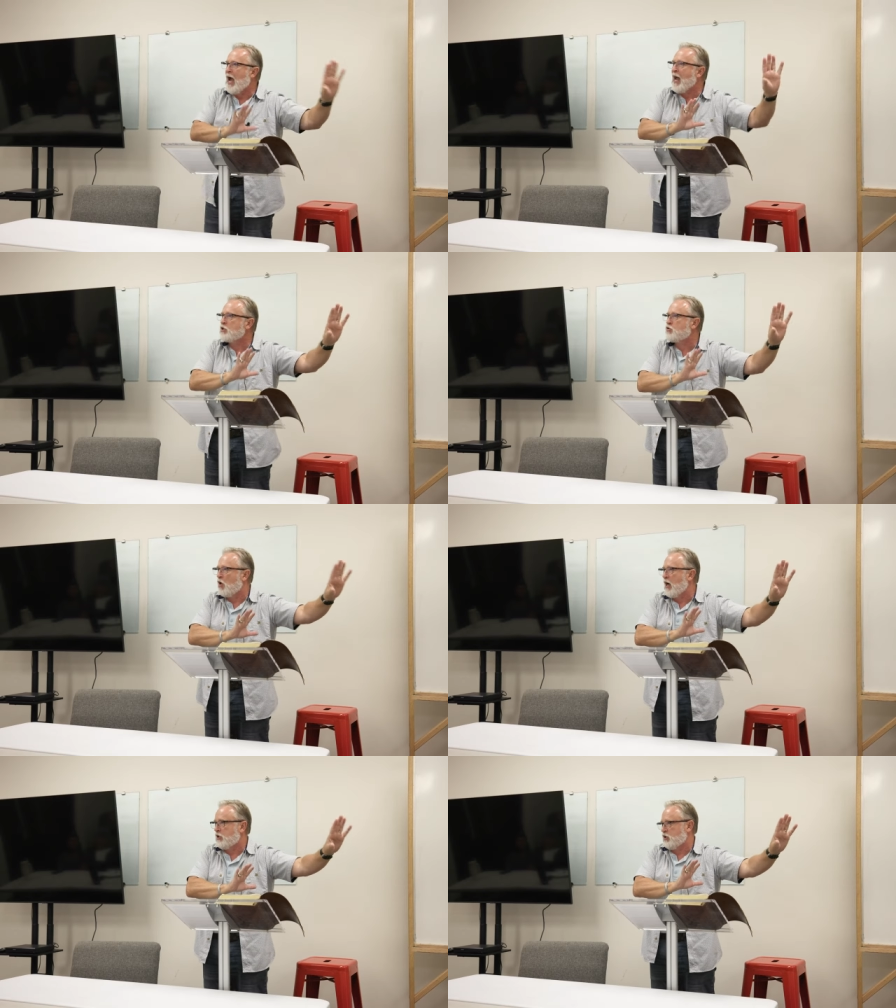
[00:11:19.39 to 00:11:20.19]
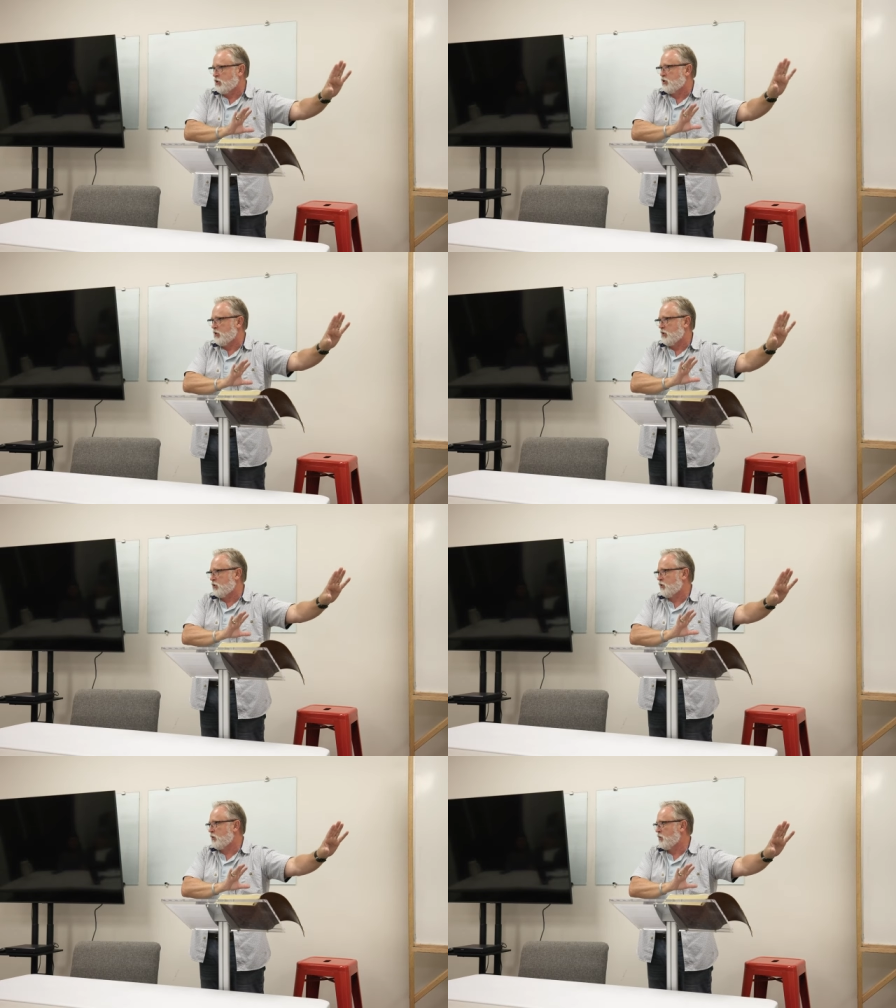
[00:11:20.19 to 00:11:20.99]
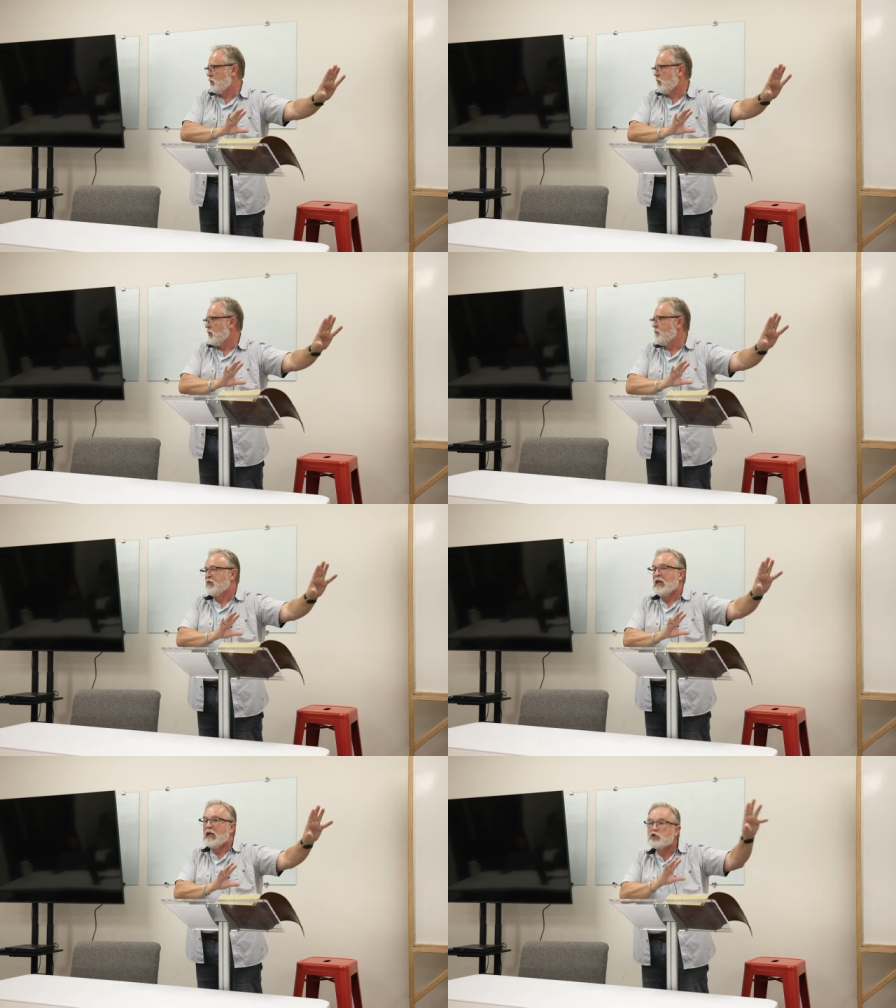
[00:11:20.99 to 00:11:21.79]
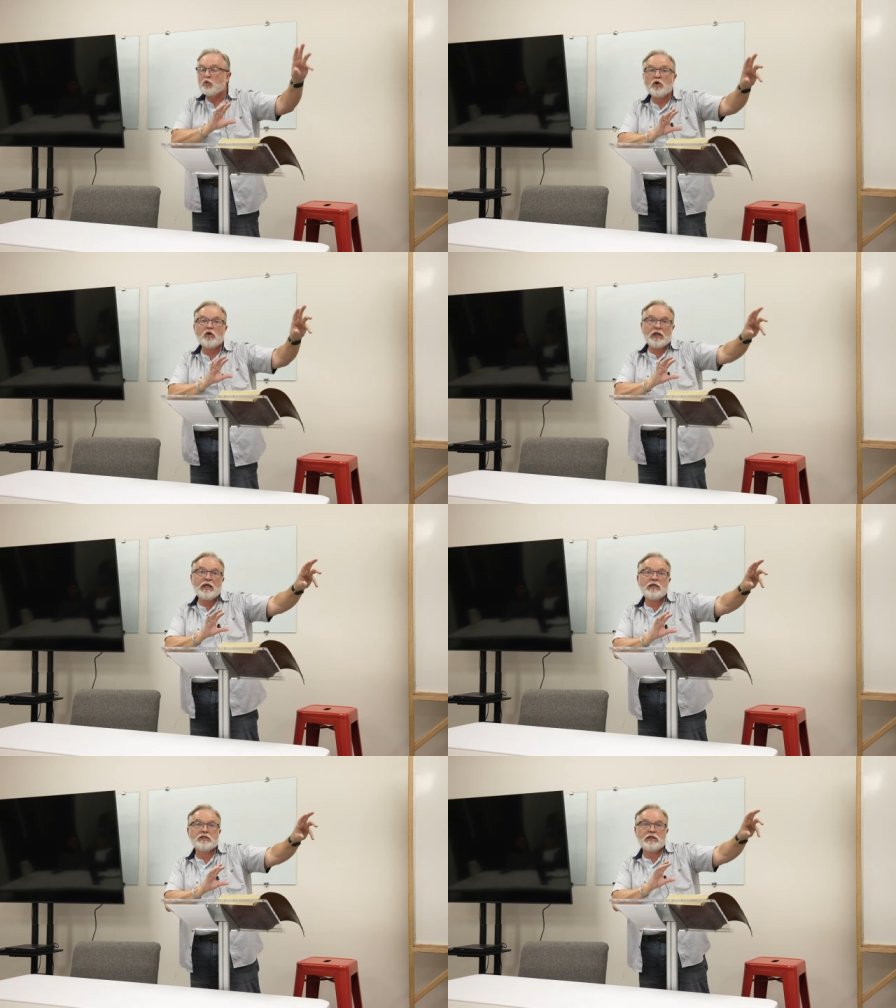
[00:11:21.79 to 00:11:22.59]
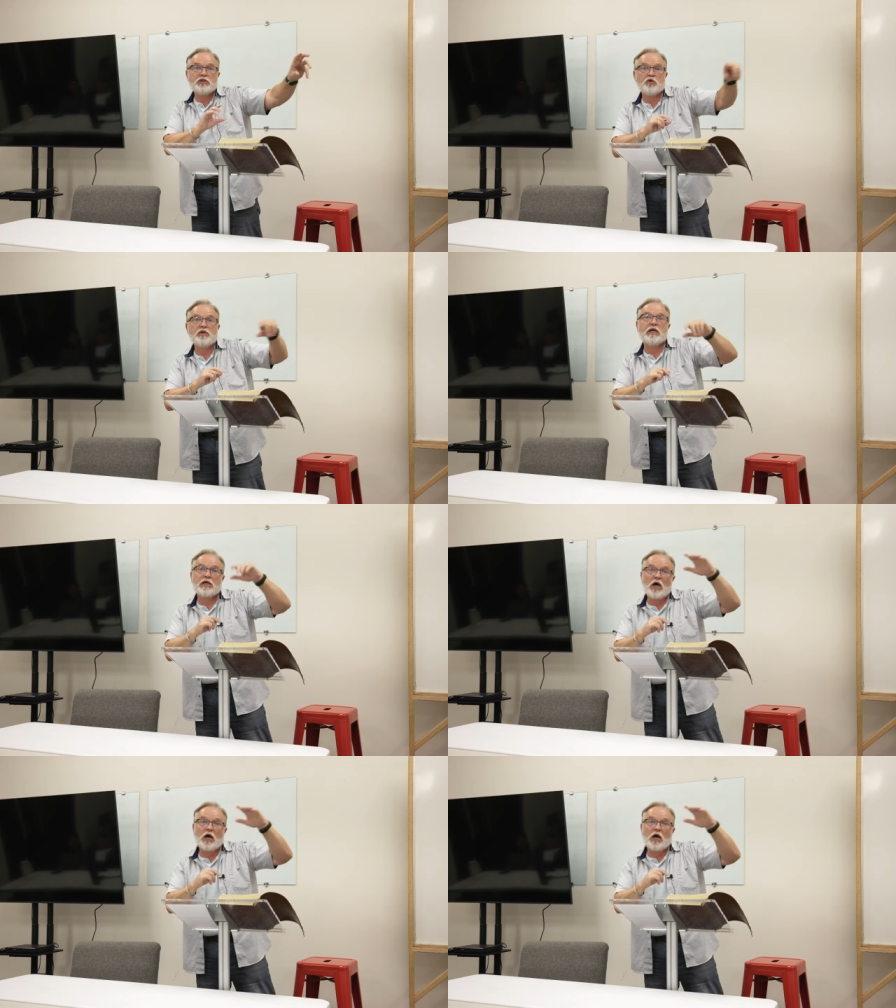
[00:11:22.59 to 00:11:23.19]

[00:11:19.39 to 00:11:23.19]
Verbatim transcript: as righteousness. It's real easy to get